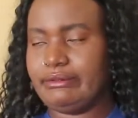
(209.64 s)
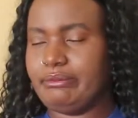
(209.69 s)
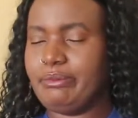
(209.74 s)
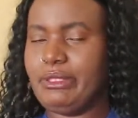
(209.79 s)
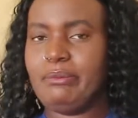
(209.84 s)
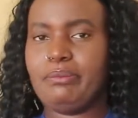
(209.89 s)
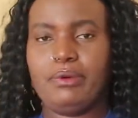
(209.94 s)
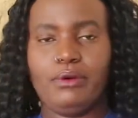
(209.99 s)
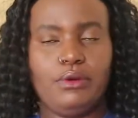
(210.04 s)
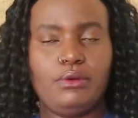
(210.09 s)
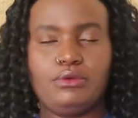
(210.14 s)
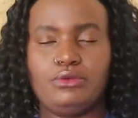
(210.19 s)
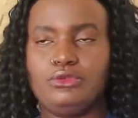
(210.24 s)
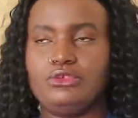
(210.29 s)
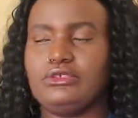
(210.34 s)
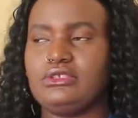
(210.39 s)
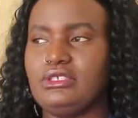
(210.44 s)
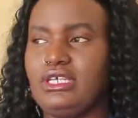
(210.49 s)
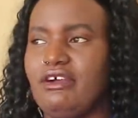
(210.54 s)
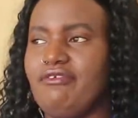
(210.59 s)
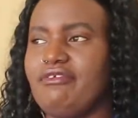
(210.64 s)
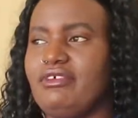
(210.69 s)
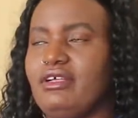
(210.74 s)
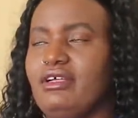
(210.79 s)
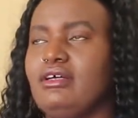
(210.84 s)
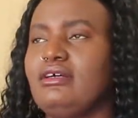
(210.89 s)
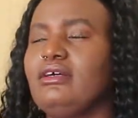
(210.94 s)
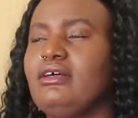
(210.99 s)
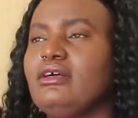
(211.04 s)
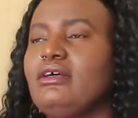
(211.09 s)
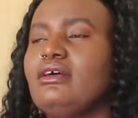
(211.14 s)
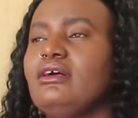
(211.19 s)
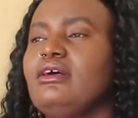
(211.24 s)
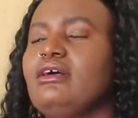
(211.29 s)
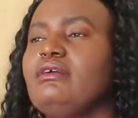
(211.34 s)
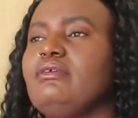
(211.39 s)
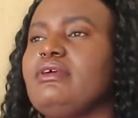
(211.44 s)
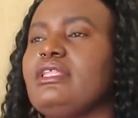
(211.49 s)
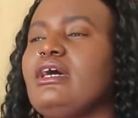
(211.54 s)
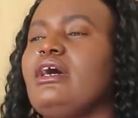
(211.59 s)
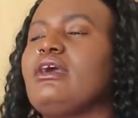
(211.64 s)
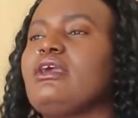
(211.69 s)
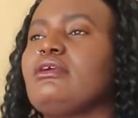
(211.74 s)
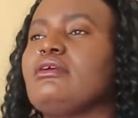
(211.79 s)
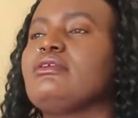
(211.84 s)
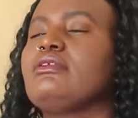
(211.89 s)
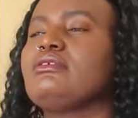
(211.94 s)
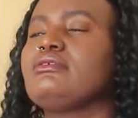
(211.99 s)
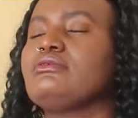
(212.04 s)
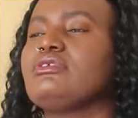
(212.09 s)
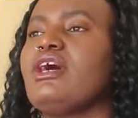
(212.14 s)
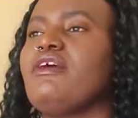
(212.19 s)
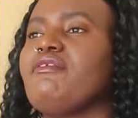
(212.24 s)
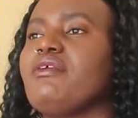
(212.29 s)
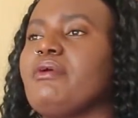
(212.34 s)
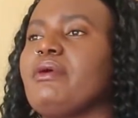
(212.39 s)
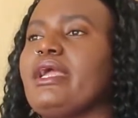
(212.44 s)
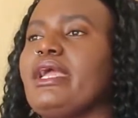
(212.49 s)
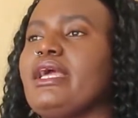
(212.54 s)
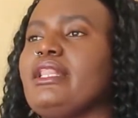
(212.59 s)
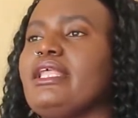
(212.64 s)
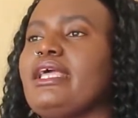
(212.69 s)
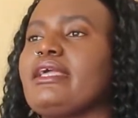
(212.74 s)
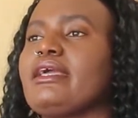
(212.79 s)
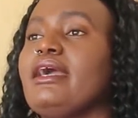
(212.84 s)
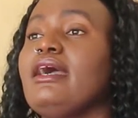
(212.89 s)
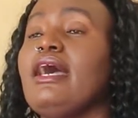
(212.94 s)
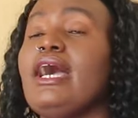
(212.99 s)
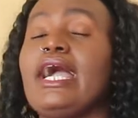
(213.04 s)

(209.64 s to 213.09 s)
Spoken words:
people who travel without good travel wear, like,